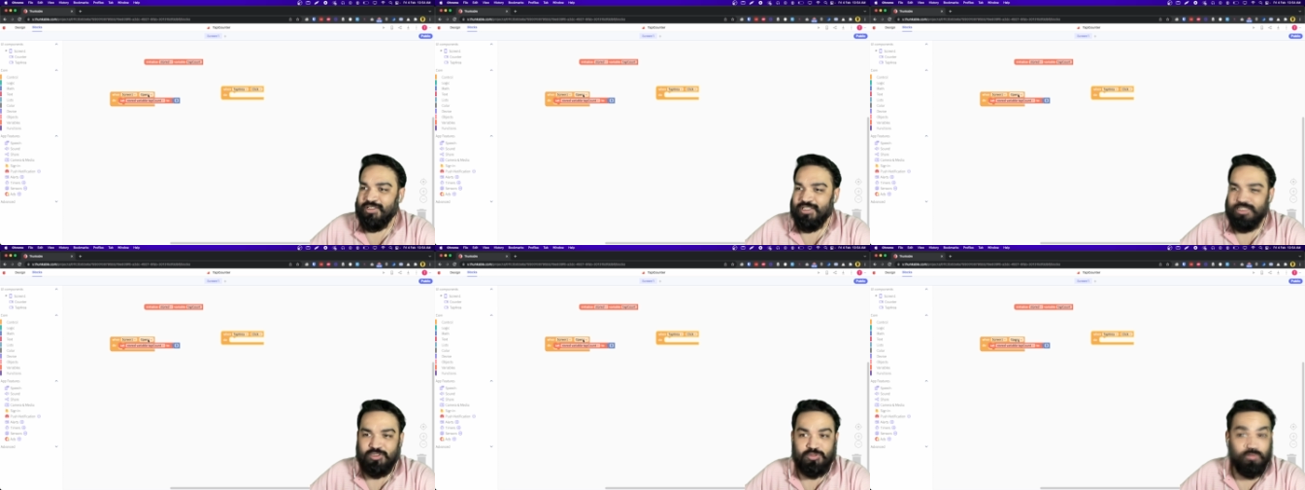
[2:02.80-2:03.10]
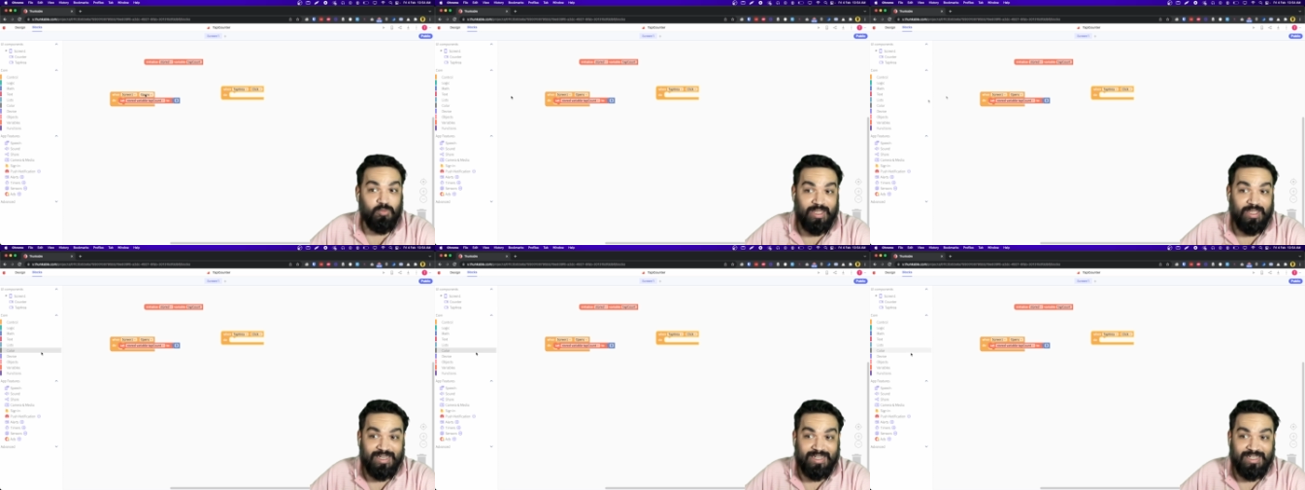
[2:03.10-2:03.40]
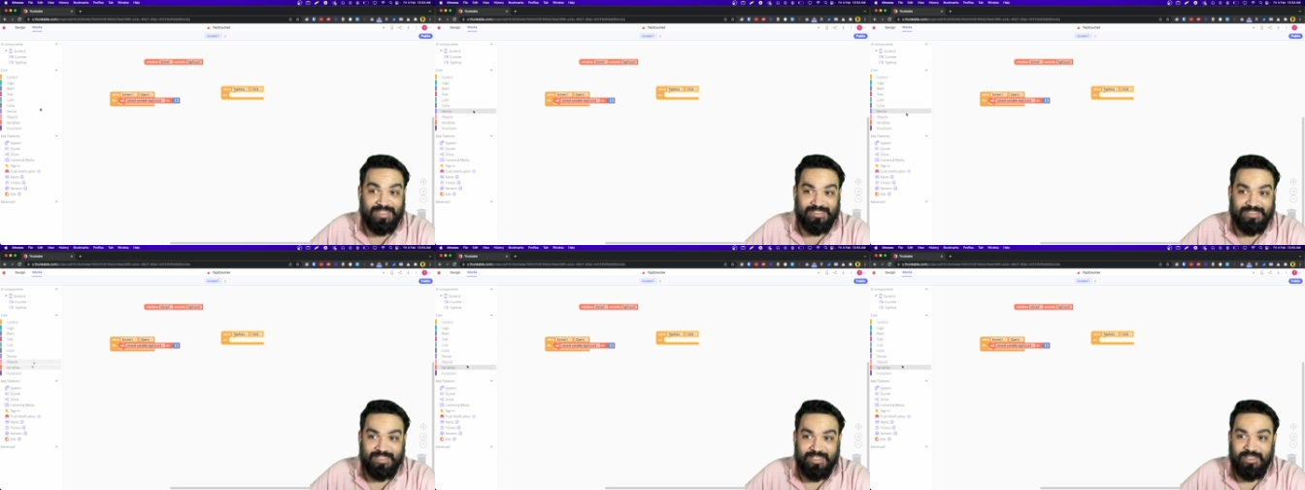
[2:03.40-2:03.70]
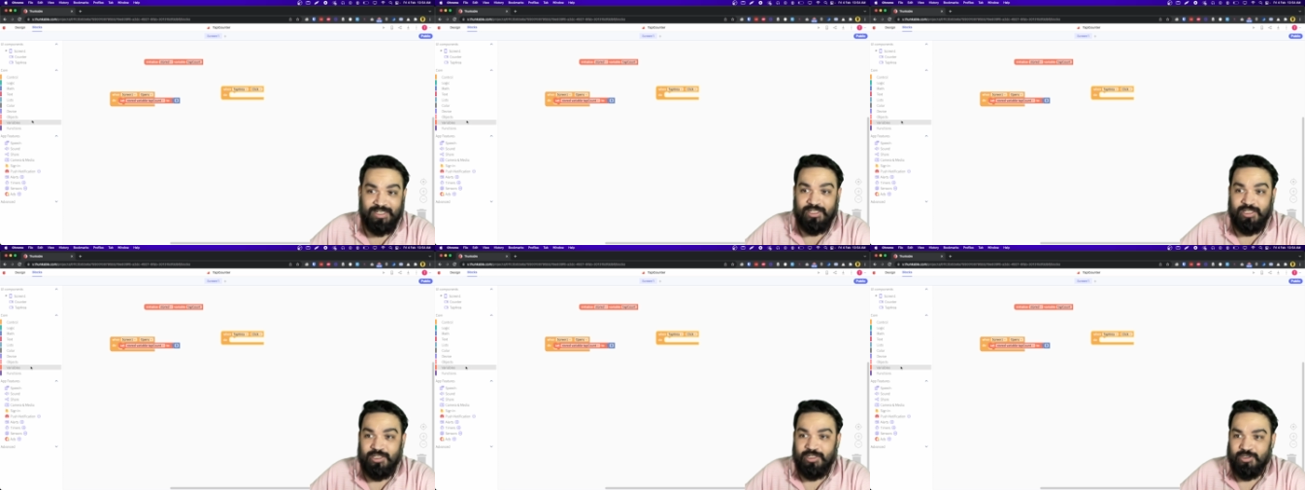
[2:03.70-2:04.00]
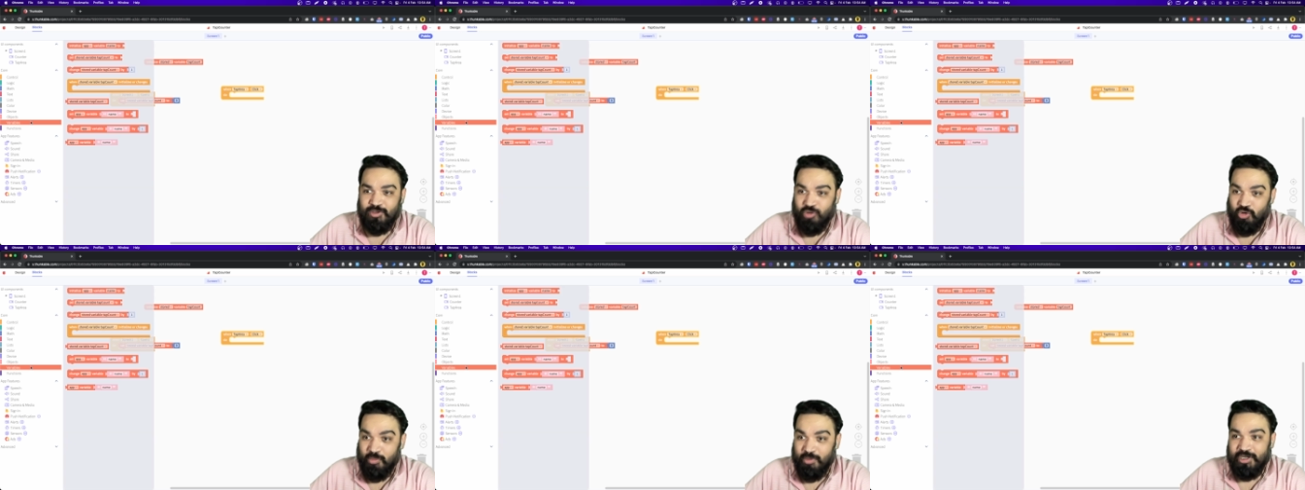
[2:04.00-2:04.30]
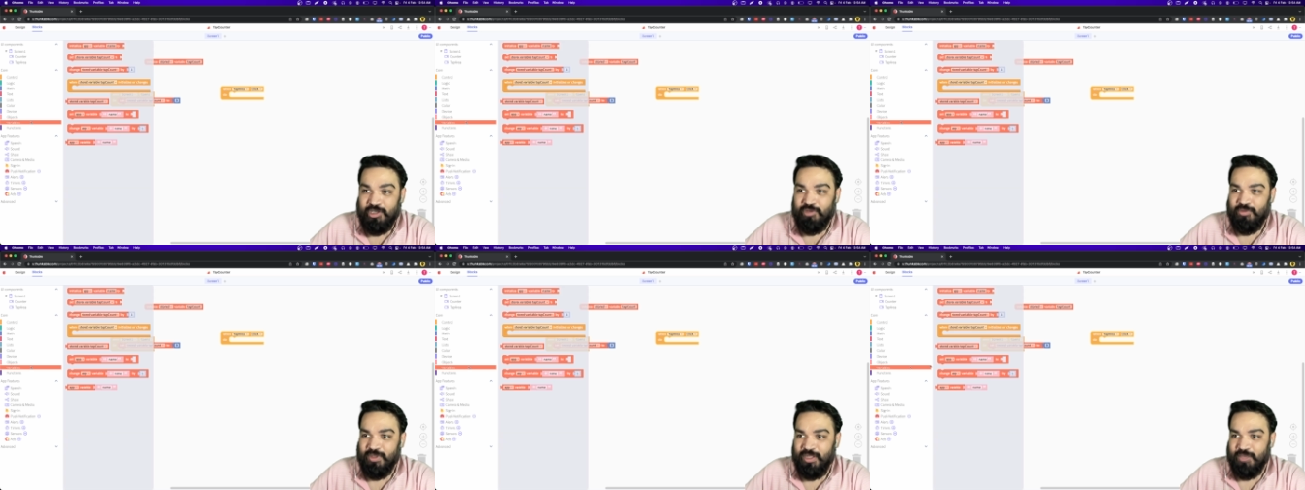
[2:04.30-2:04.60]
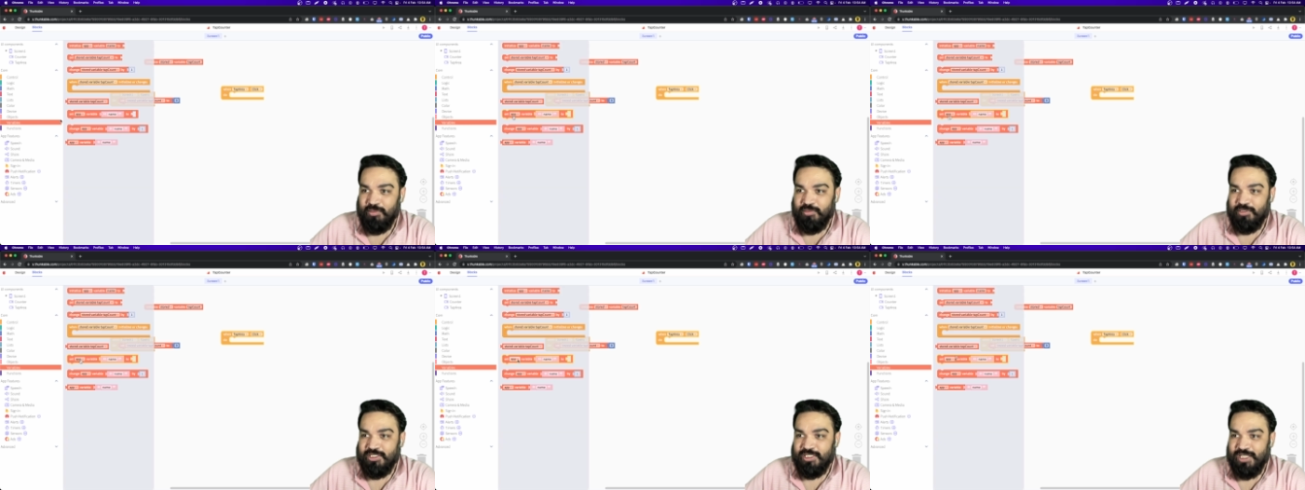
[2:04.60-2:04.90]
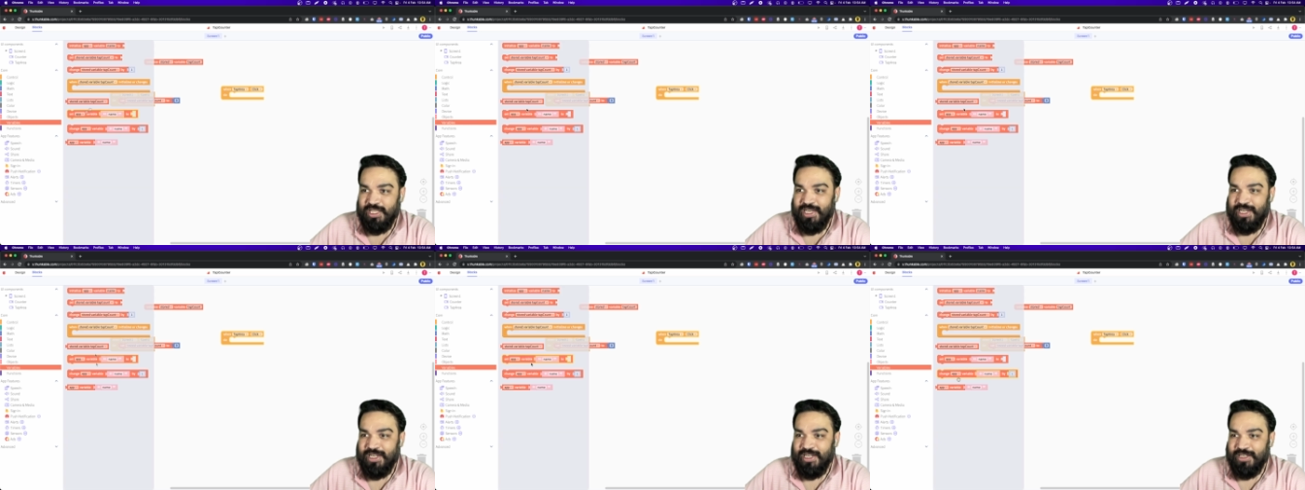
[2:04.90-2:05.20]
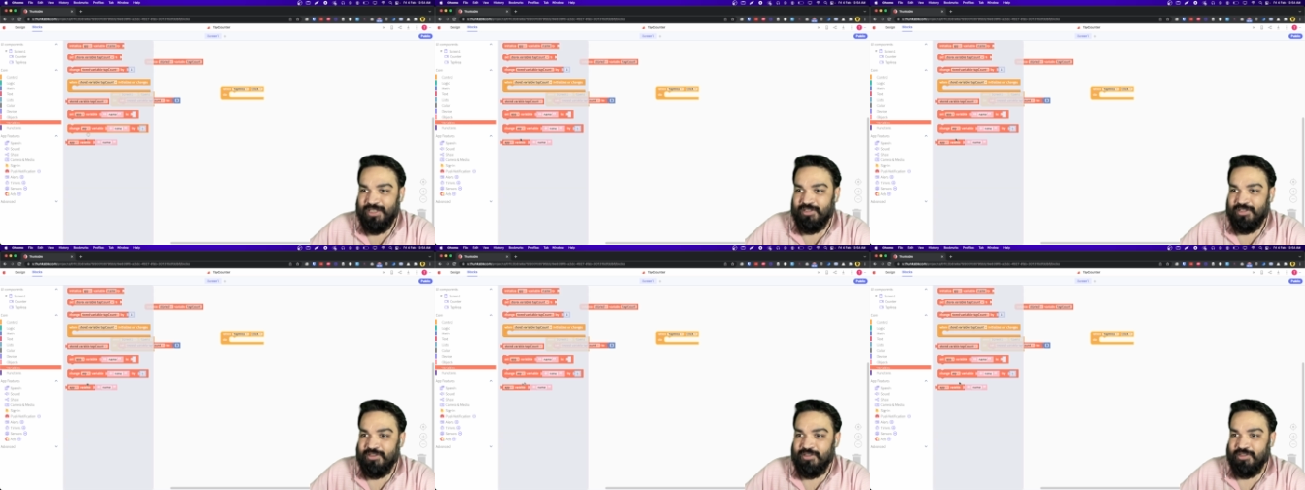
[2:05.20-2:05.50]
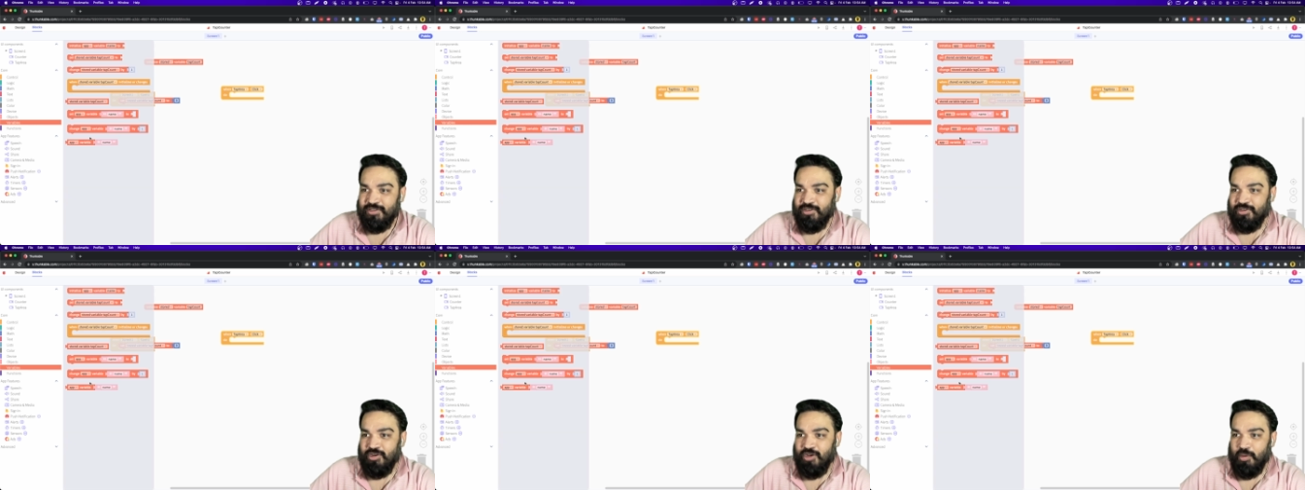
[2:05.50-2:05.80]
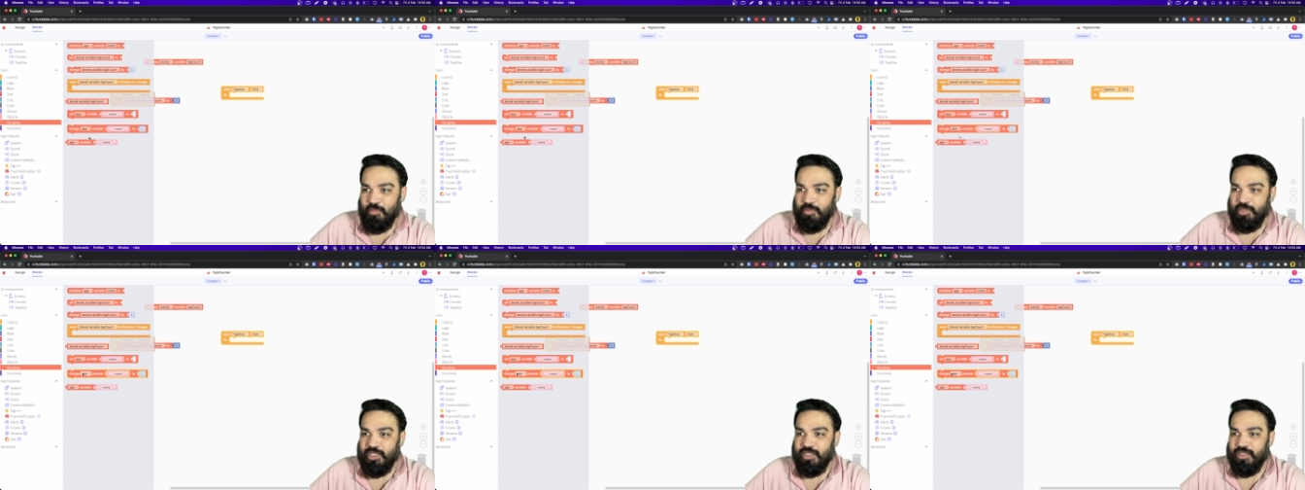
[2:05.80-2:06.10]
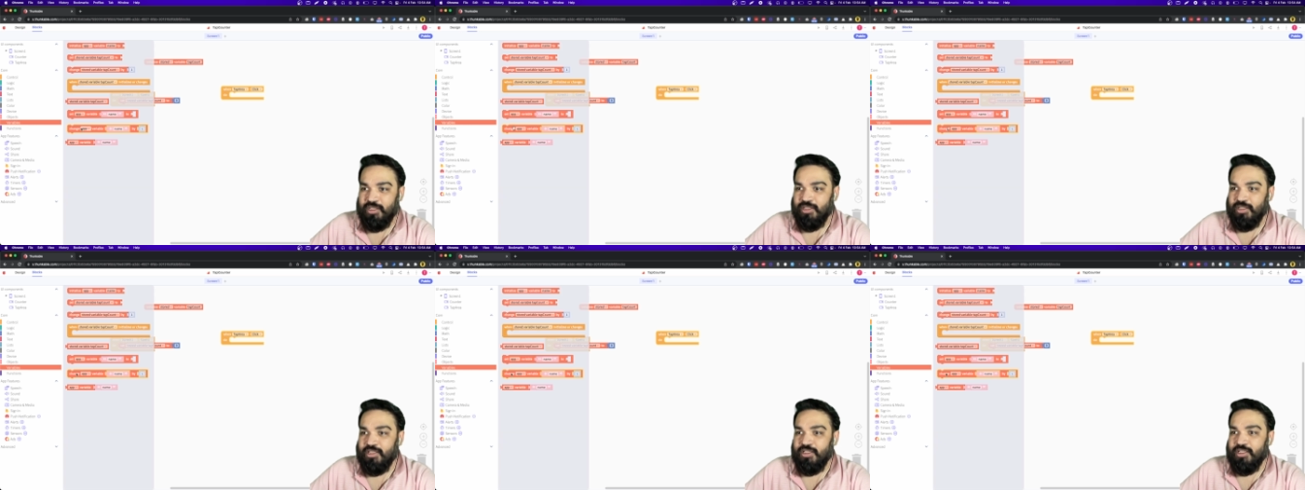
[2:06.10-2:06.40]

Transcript: It's very easy. Go back to variables and copy